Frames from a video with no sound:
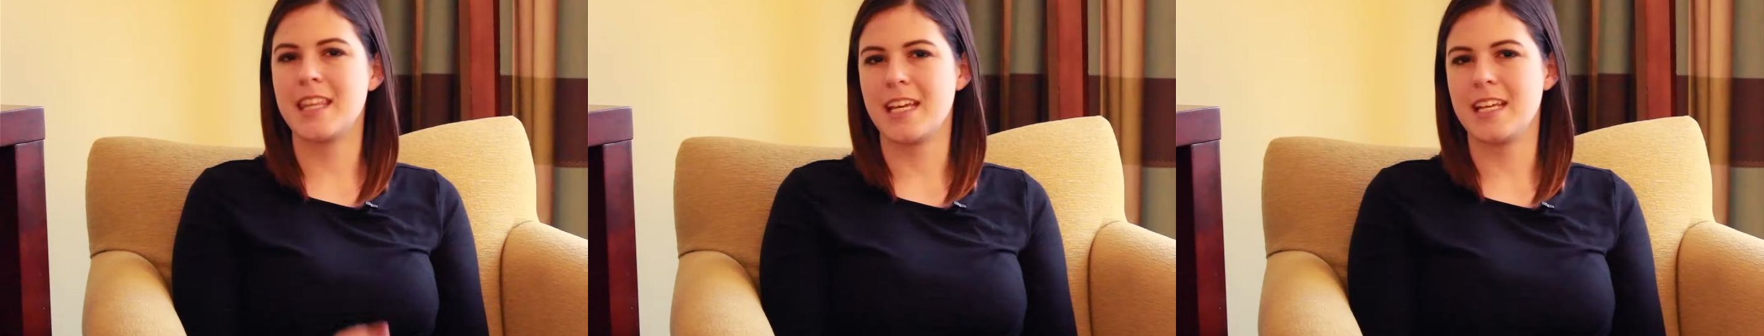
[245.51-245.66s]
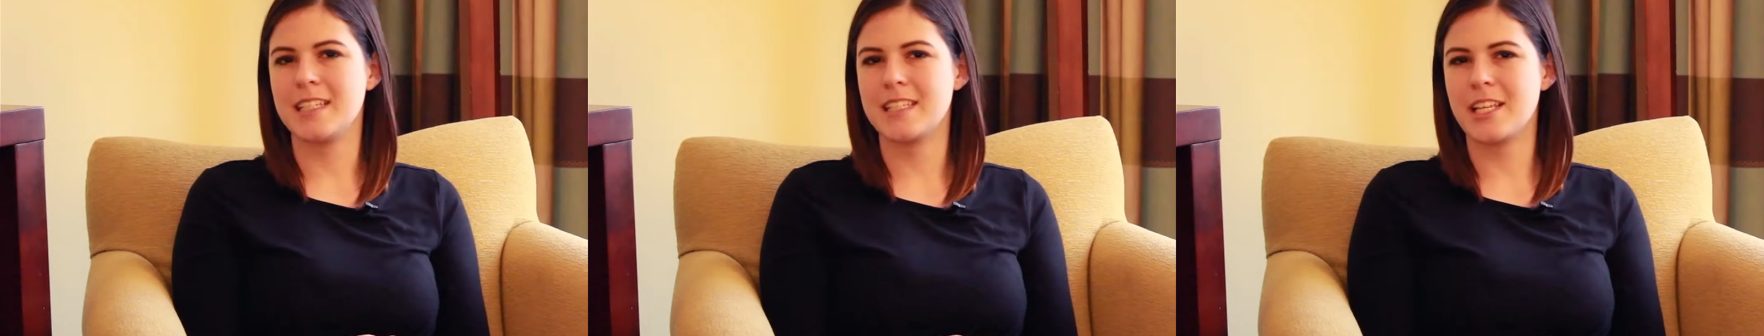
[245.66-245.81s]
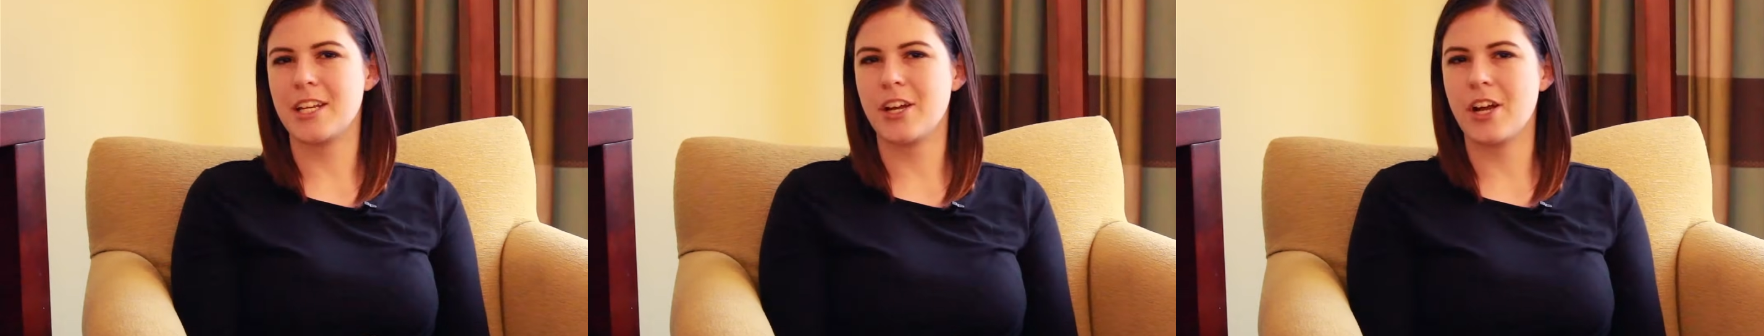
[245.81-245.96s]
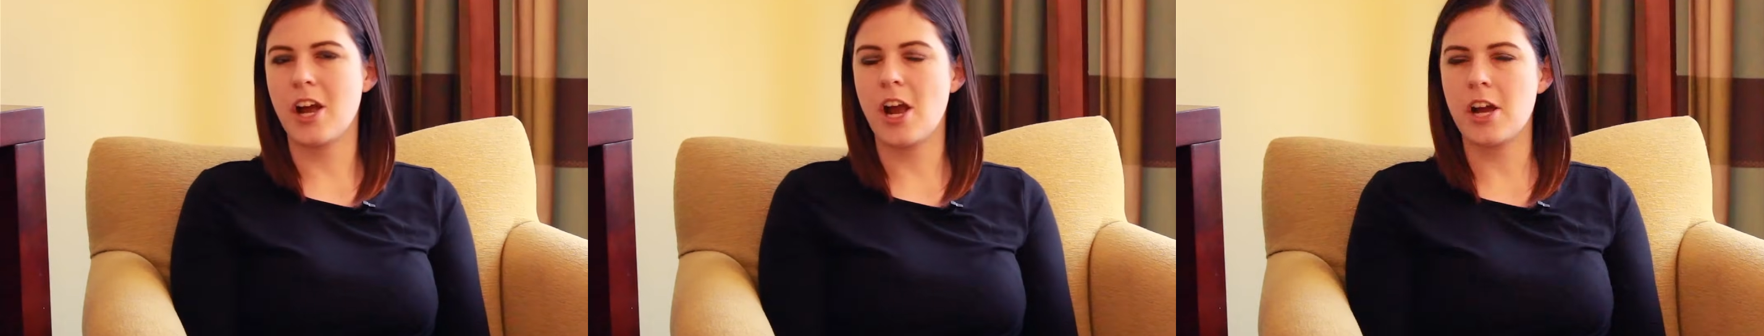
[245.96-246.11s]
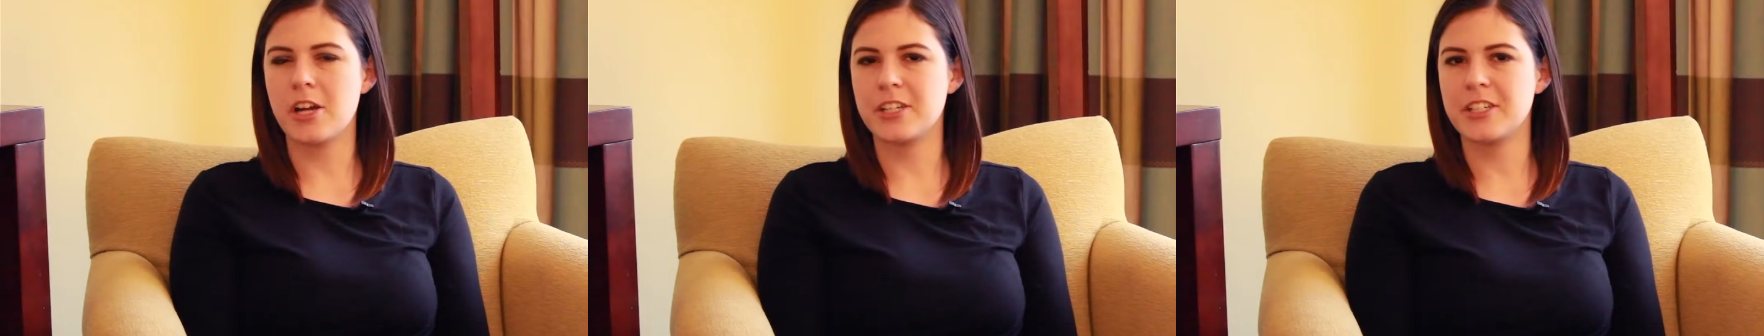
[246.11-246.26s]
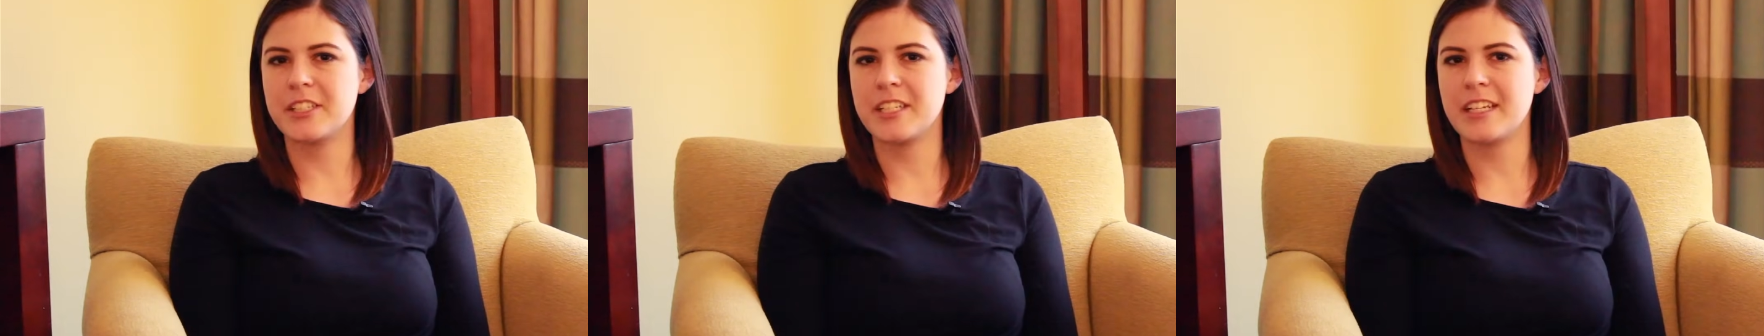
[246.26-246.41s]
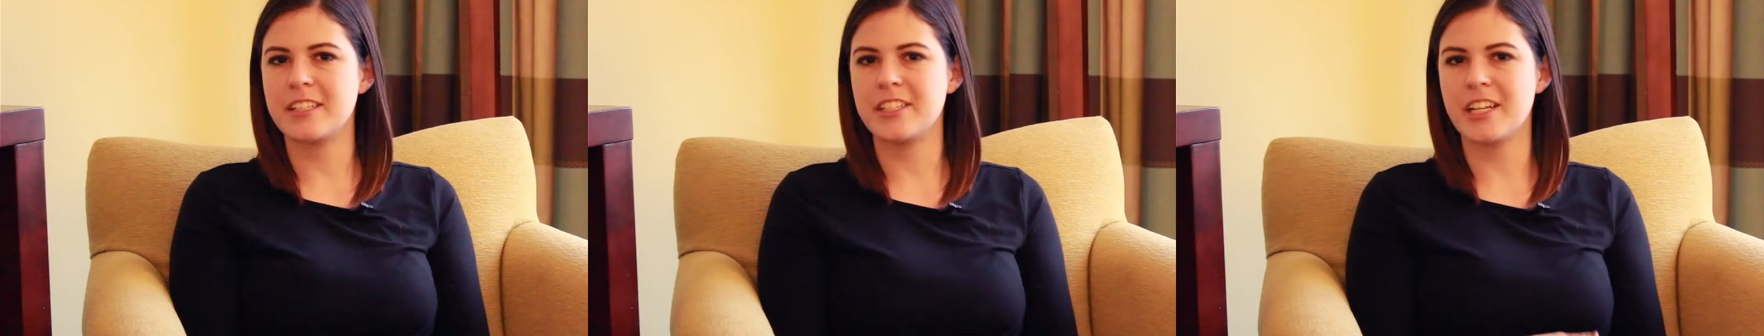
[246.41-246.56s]
things that are
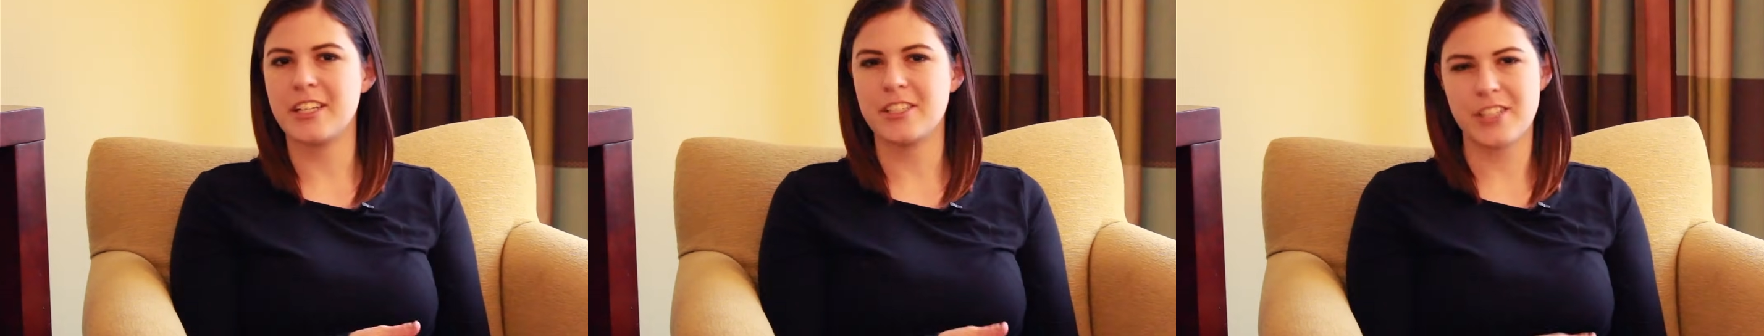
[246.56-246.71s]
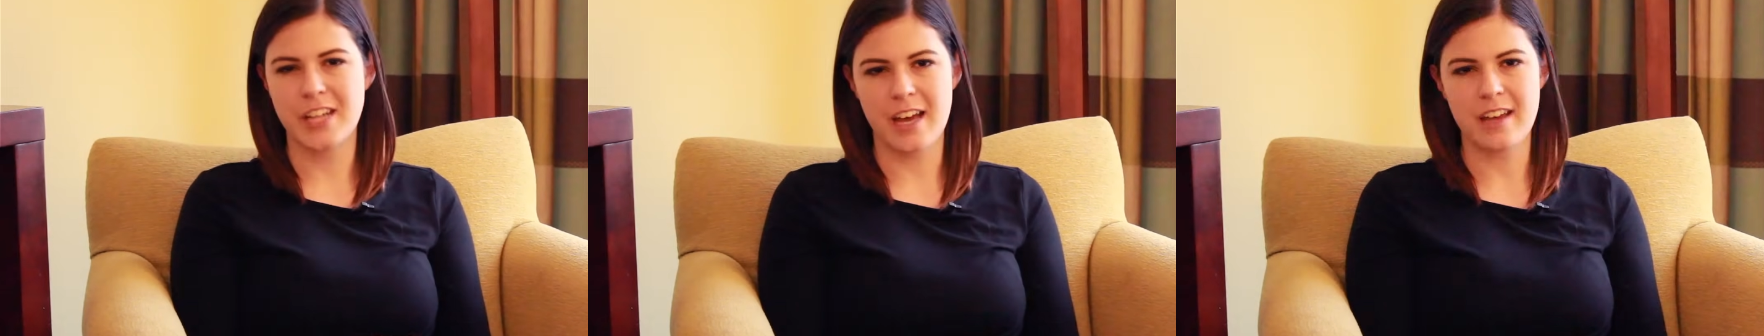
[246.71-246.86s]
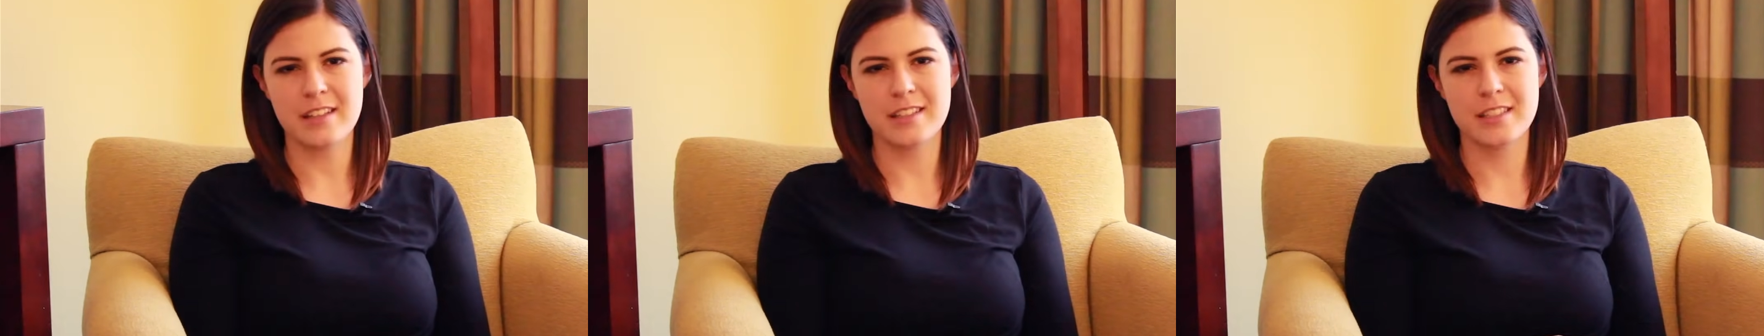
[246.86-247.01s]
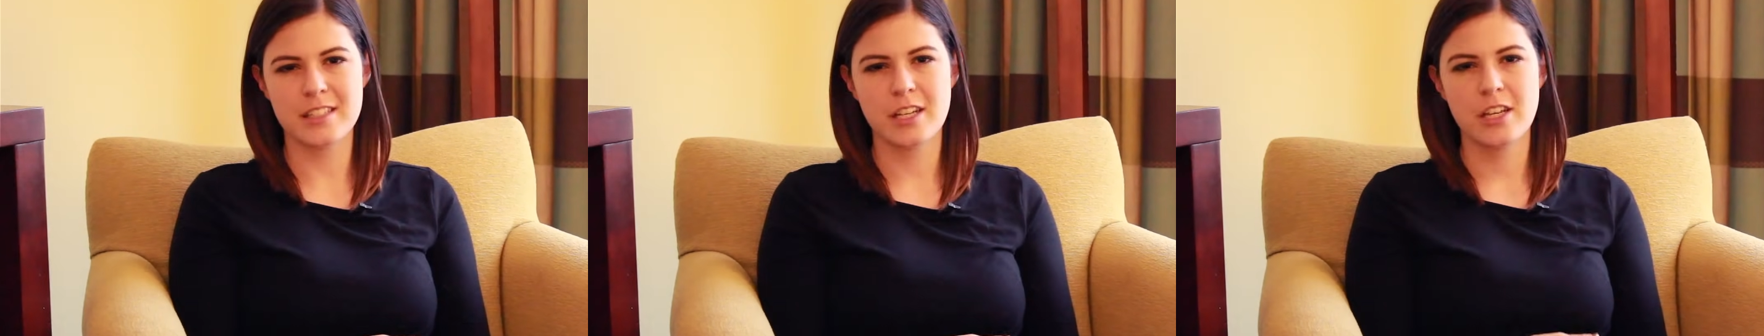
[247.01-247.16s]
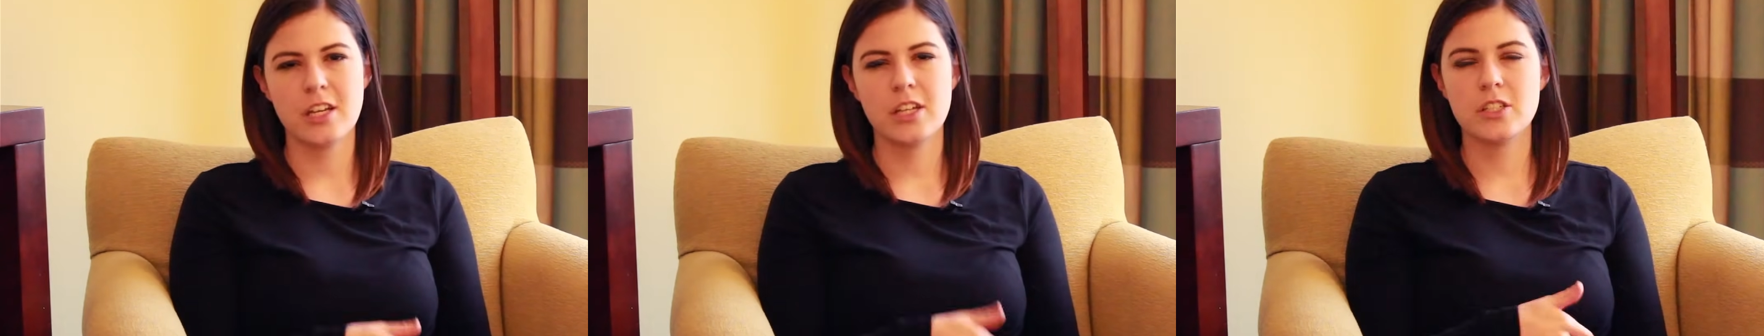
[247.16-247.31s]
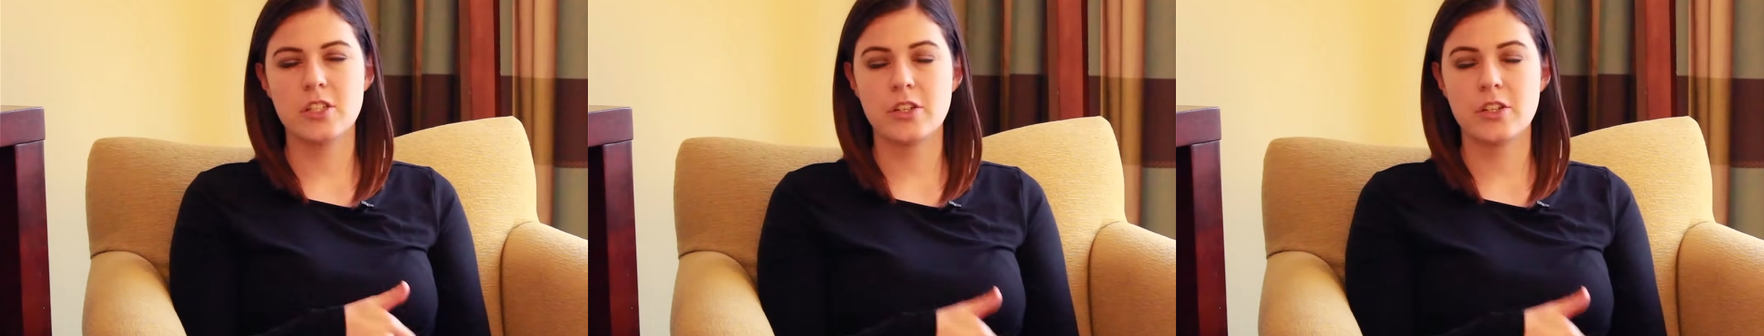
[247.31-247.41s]
harder to digest,